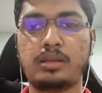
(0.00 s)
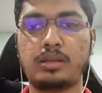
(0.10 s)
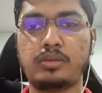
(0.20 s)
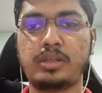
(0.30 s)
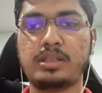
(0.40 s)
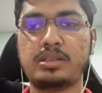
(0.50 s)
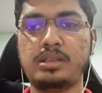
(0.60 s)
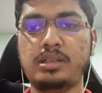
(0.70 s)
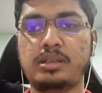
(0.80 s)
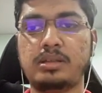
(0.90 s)
Now you can
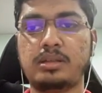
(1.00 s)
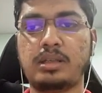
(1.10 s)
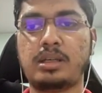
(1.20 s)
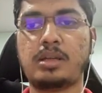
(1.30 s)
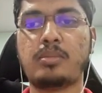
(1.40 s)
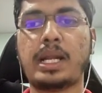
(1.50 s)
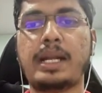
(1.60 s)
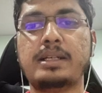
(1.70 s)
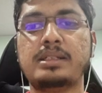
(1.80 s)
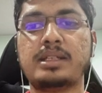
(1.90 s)
see there are
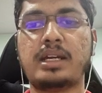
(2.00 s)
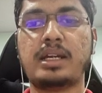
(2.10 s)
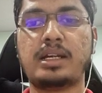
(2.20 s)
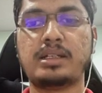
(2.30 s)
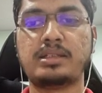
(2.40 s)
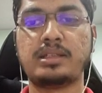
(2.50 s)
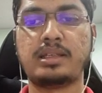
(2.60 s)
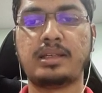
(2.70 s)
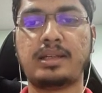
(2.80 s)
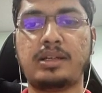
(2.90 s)
brands and
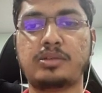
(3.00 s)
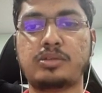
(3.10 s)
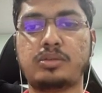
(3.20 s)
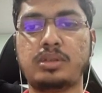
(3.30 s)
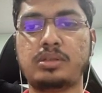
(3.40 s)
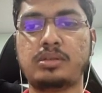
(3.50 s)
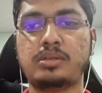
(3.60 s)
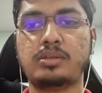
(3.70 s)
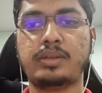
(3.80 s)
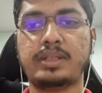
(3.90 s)
sale and so on.
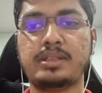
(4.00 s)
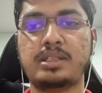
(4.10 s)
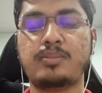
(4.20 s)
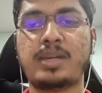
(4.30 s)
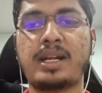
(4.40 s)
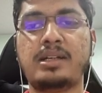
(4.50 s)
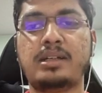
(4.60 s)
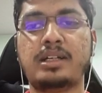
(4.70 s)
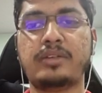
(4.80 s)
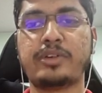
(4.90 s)
So you can see brand
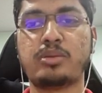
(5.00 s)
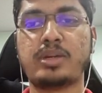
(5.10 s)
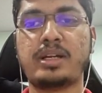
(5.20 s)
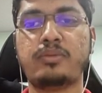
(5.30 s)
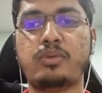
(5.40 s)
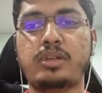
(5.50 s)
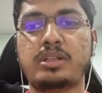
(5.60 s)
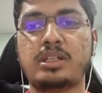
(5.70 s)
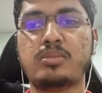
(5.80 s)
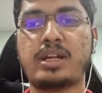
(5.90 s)
35, brand
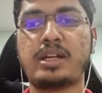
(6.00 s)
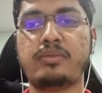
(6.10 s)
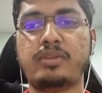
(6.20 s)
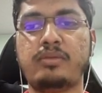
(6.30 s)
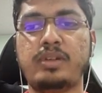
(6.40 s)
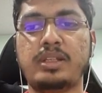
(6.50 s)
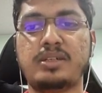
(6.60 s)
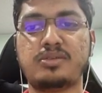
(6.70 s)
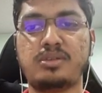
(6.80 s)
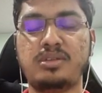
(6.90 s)
43, brand 15
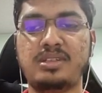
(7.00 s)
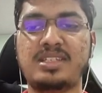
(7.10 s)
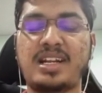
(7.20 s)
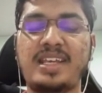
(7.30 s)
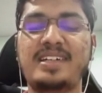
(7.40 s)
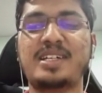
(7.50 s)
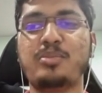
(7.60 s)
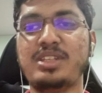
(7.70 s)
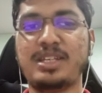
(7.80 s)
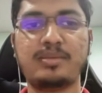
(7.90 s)
and so on. These are like
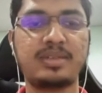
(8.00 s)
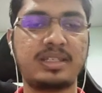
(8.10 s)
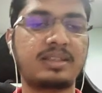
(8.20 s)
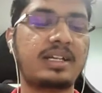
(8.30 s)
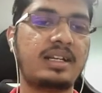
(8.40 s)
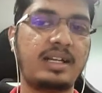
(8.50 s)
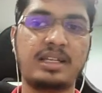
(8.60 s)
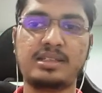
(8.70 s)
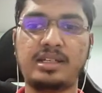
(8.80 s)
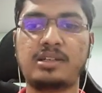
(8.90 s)
dummy name in that
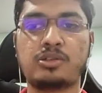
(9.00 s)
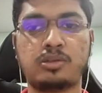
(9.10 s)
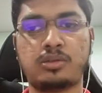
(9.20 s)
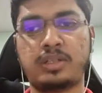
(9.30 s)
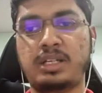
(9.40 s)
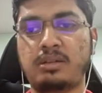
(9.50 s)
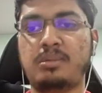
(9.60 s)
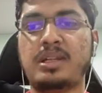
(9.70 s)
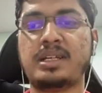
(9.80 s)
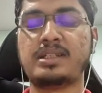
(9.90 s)
data set, so it will
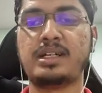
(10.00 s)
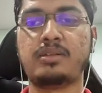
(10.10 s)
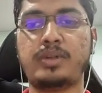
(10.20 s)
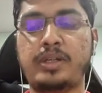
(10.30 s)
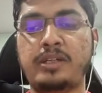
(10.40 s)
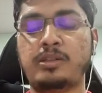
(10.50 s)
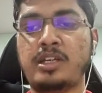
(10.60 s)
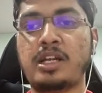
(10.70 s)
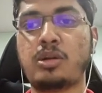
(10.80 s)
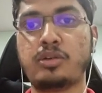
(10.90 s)
be like that.
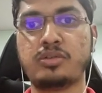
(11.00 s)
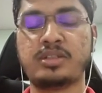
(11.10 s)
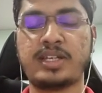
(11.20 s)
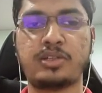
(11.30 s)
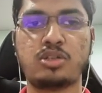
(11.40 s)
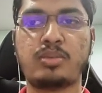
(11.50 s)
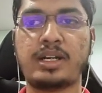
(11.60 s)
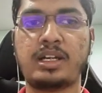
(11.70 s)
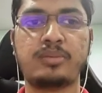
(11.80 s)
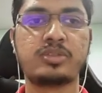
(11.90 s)
They are not using actual
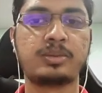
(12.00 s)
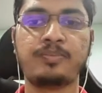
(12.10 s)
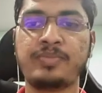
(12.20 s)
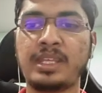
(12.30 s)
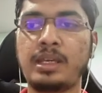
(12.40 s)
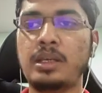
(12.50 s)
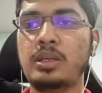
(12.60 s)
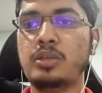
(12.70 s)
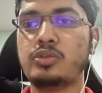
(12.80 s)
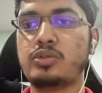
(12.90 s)
brand names.
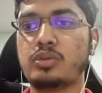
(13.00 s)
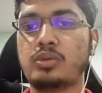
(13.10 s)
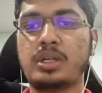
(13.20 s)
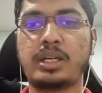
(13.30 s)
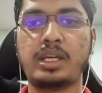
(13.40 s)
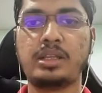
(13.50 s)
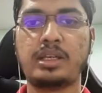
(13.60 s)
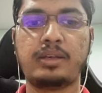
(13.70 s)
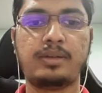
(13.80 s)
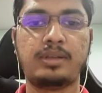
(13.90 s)
So
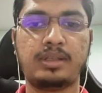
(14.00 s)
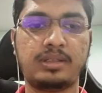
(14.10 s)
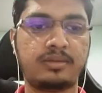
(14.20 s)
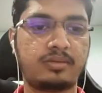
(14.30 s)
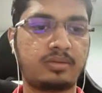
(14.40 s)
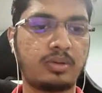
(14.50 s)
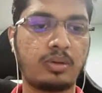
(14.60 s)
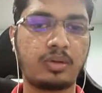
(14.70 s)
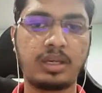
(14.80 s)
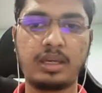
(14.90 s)
again everything is
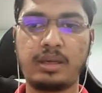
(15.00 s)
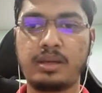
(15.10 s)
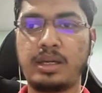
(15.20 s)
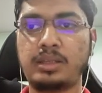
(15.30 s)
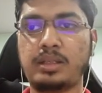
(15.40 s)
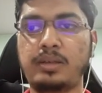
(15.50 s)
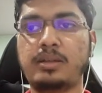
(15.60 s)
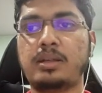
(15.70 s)
okay, I think.